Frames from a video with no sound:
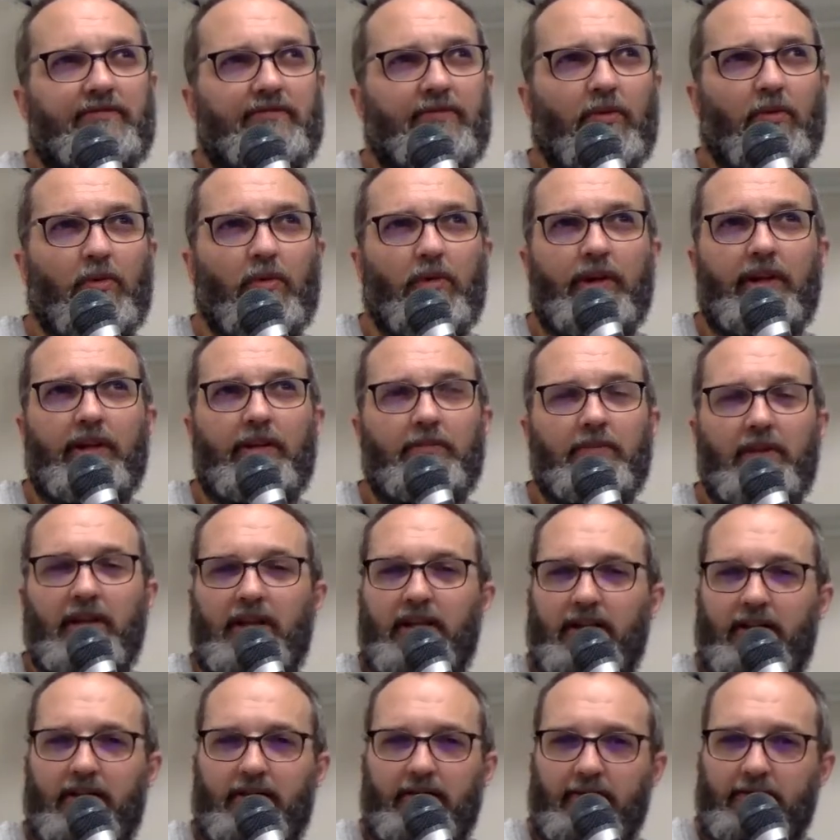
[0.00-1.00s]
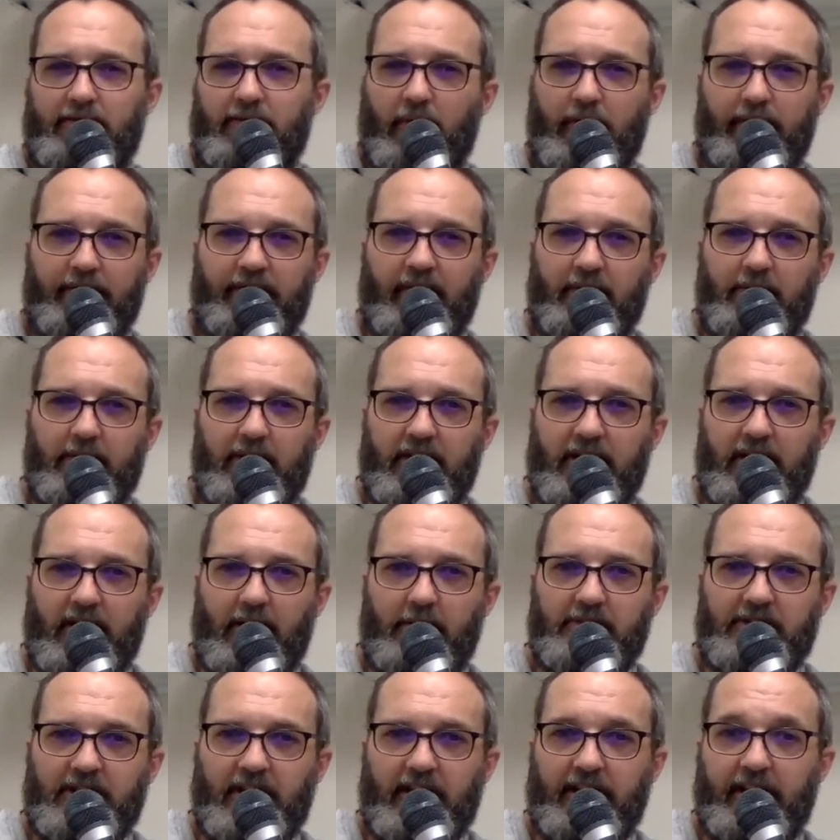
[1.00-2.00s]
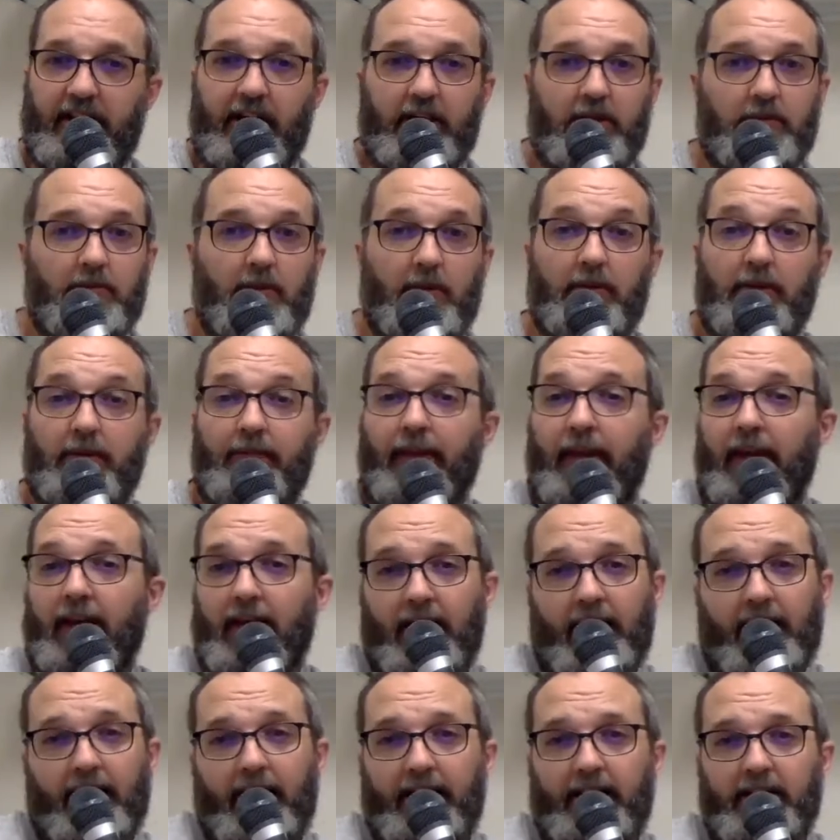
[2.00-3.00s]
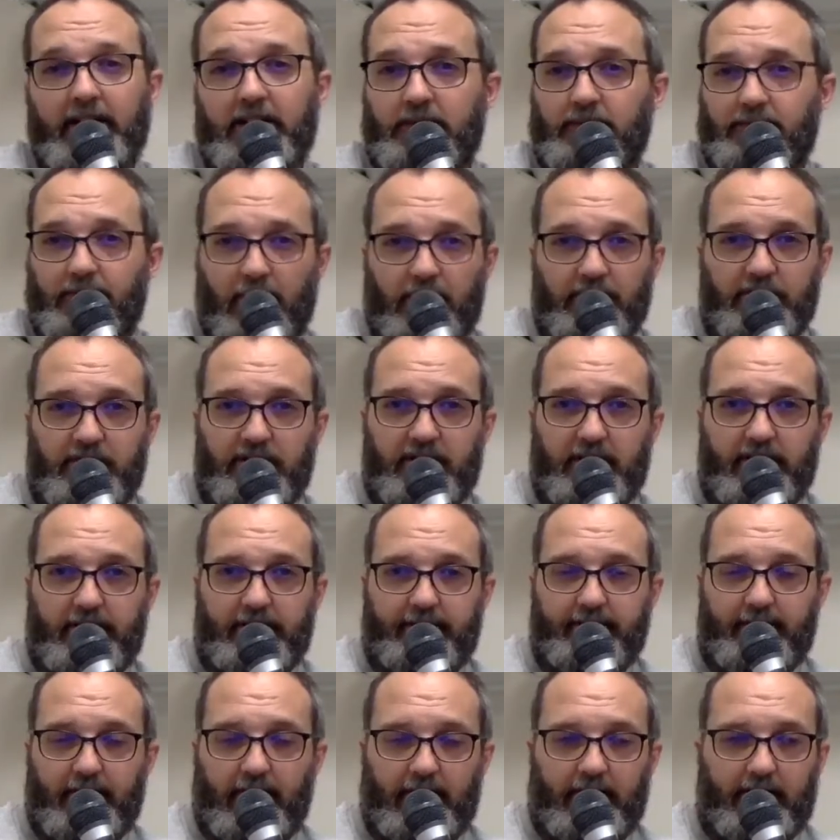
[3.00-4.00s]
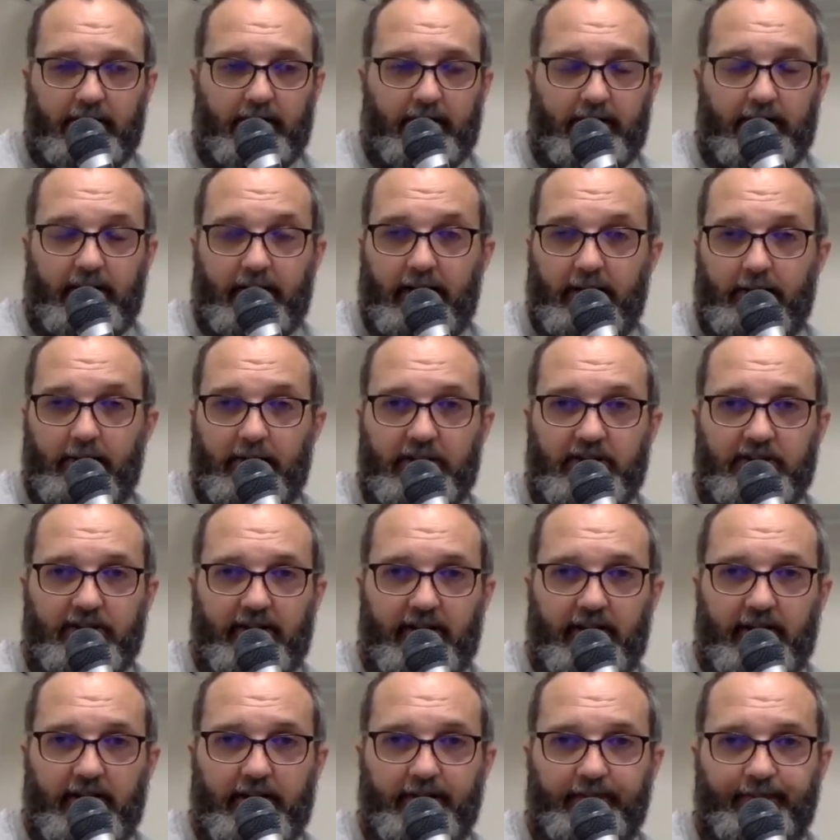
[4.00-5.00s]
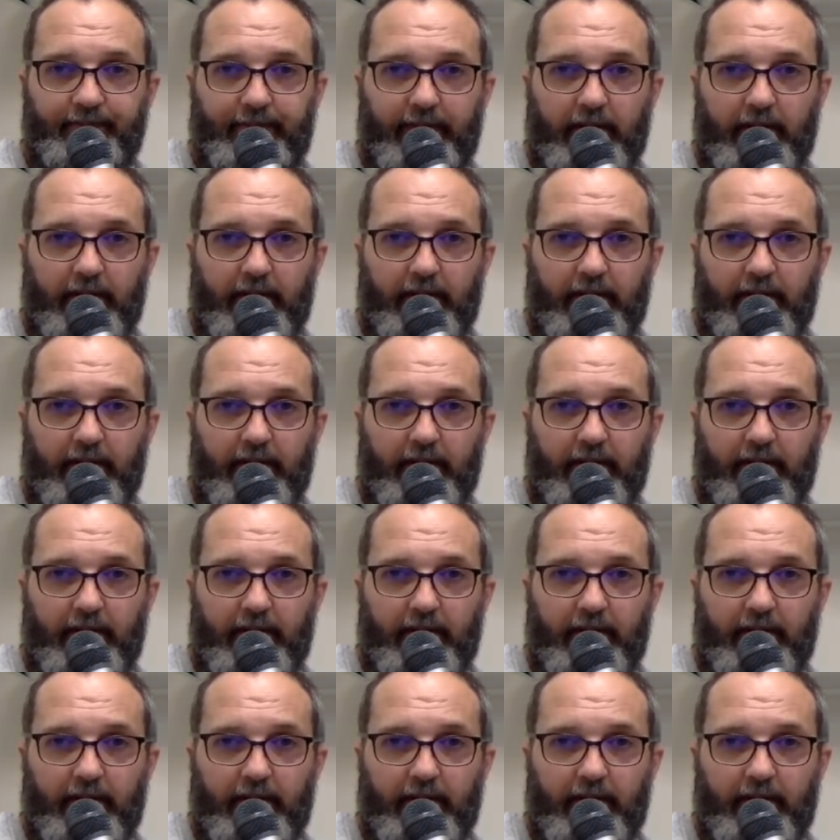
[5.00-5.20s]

40-minute, 45-minute time scale. I can't remember. I can just post you an image of the